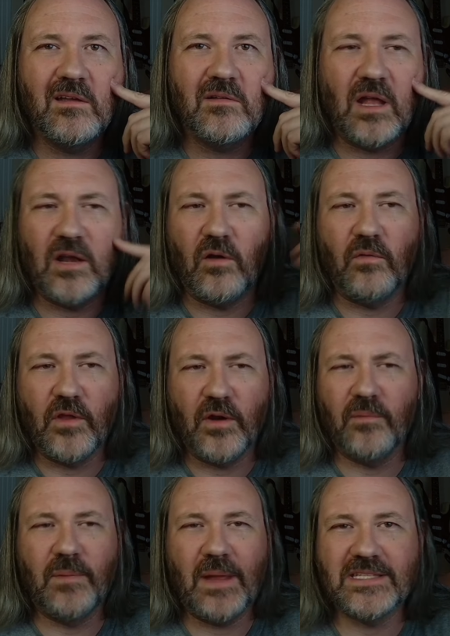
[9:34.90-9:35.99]
I don't know, they're
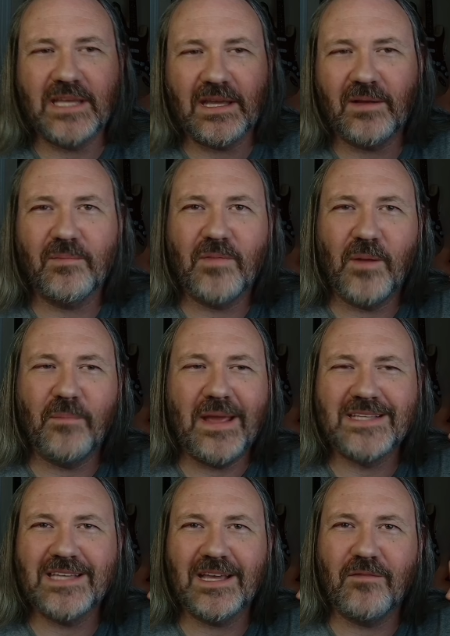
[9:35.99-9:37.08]
basic,
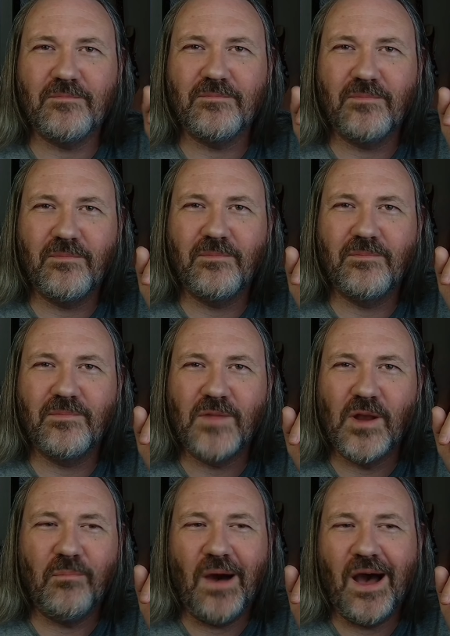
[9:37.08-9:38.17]
you
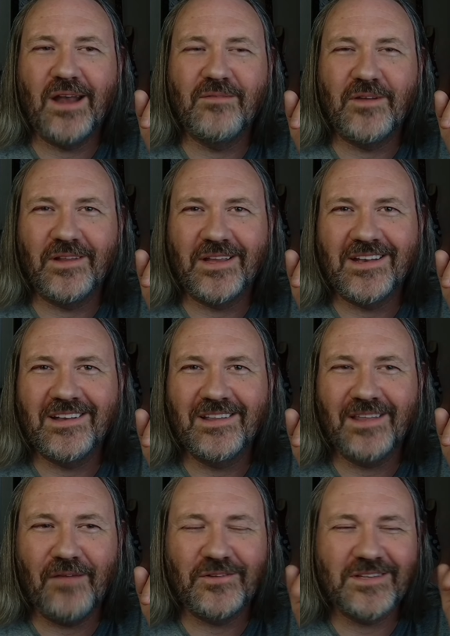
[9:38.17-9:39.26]
know, Bond villain
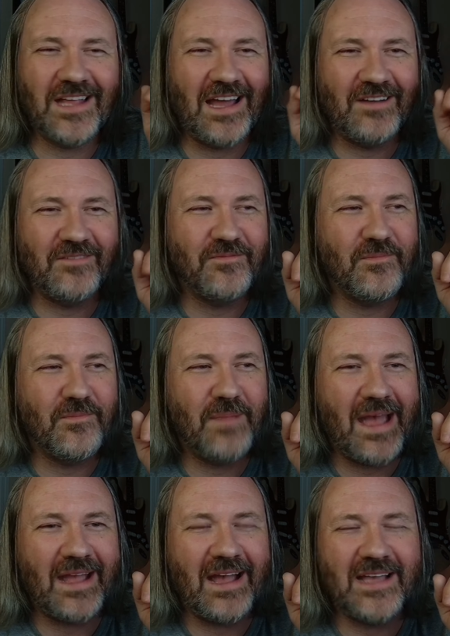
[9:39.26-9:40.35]
level kind of
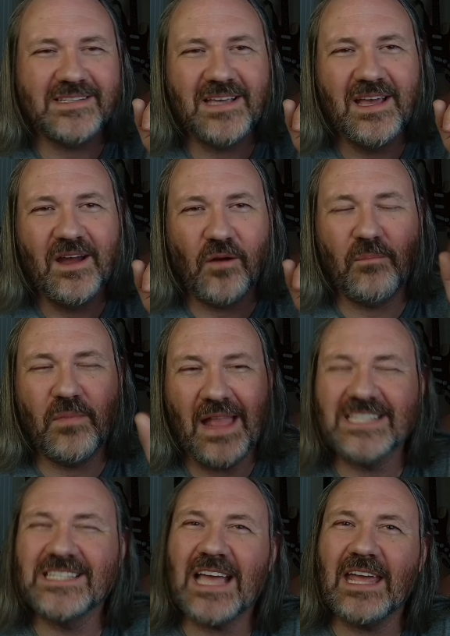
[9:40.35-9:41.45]
bad guys, or
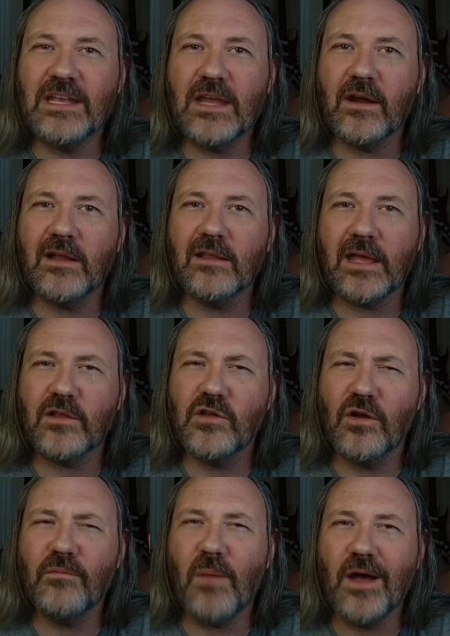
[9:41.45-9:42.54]
like secondary, like, you
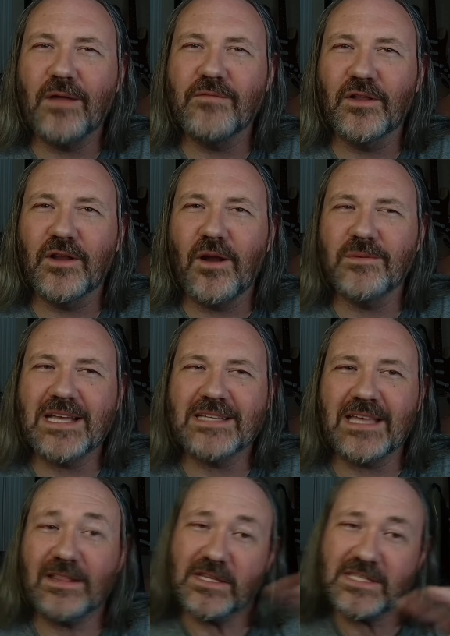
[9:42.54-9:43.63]
know, Bond villain always has
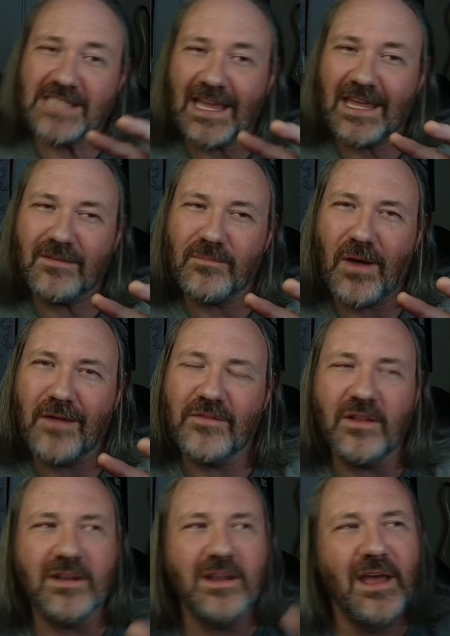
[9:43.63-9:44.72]
like the second Bond
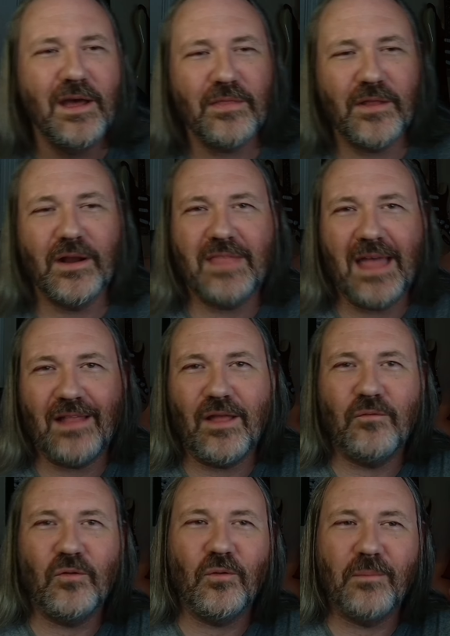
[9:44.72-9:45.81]
villain. They're at that
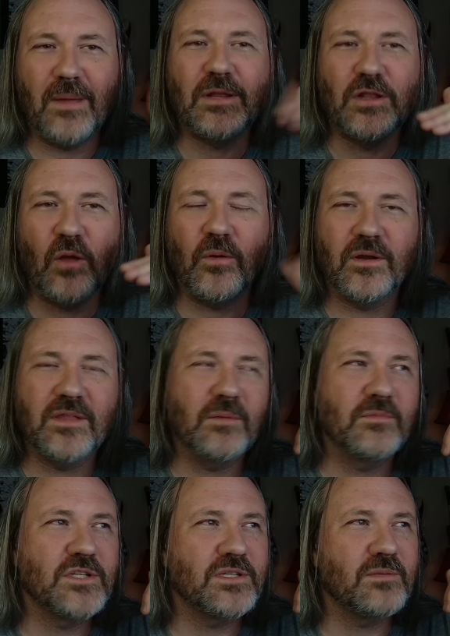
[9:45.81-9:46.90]
level or maybe lower. They're
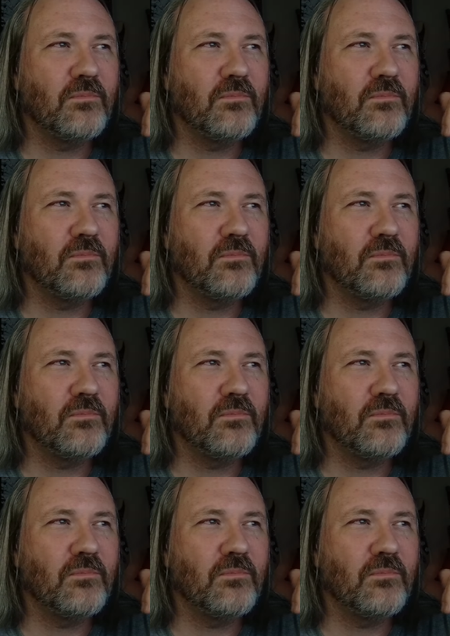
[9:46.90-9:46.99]
just